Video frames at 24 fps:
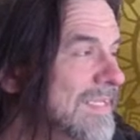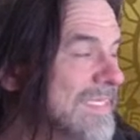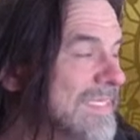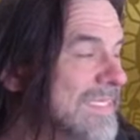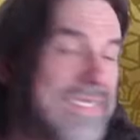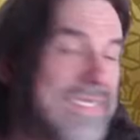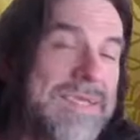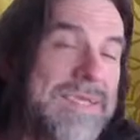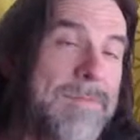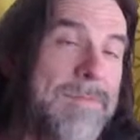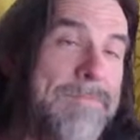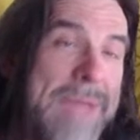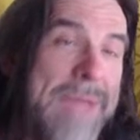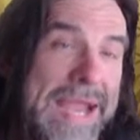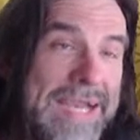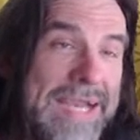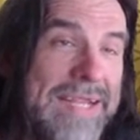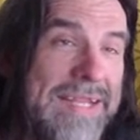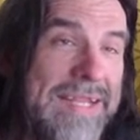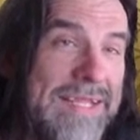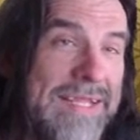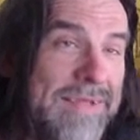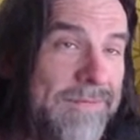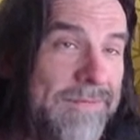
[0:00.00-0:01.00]

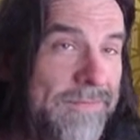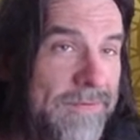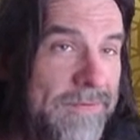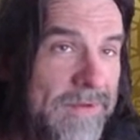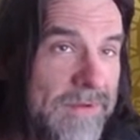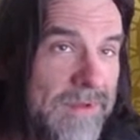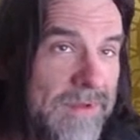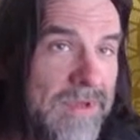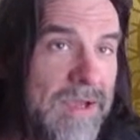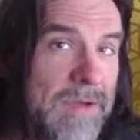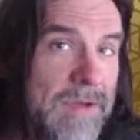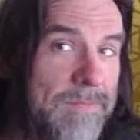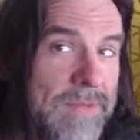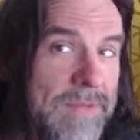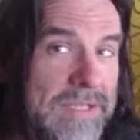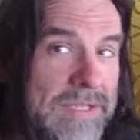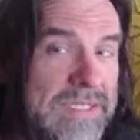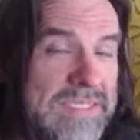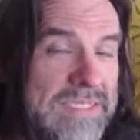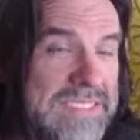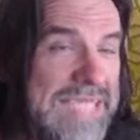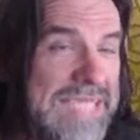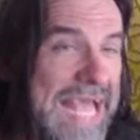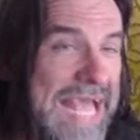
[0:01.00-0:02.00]
competitive, but it
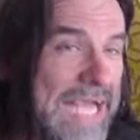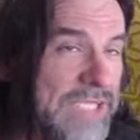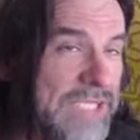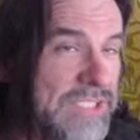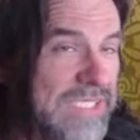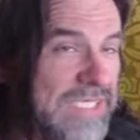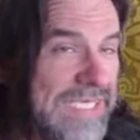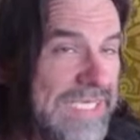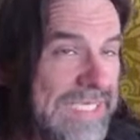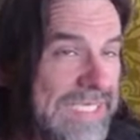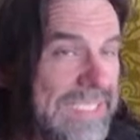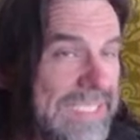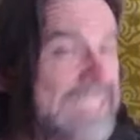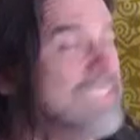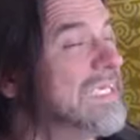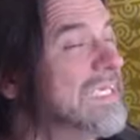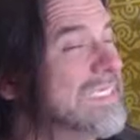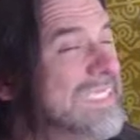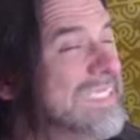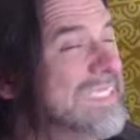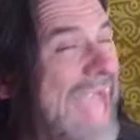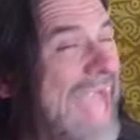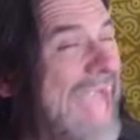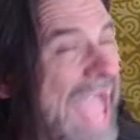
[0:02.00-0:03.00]
doesn't actually
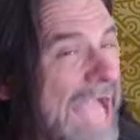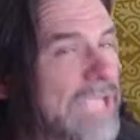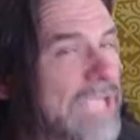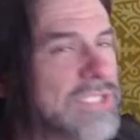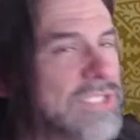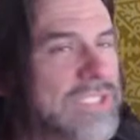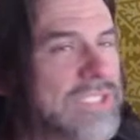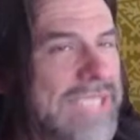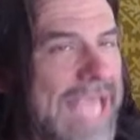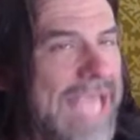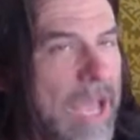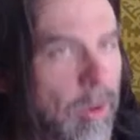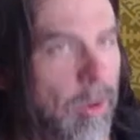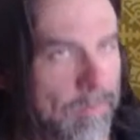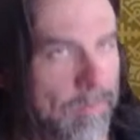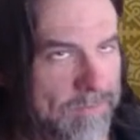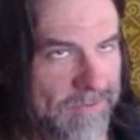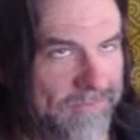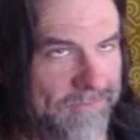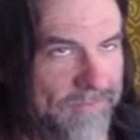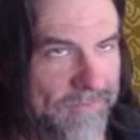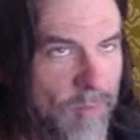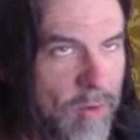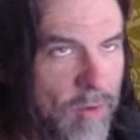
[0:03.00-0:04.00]

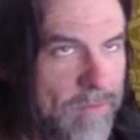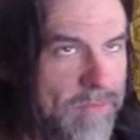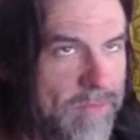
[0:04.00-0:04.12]
outperform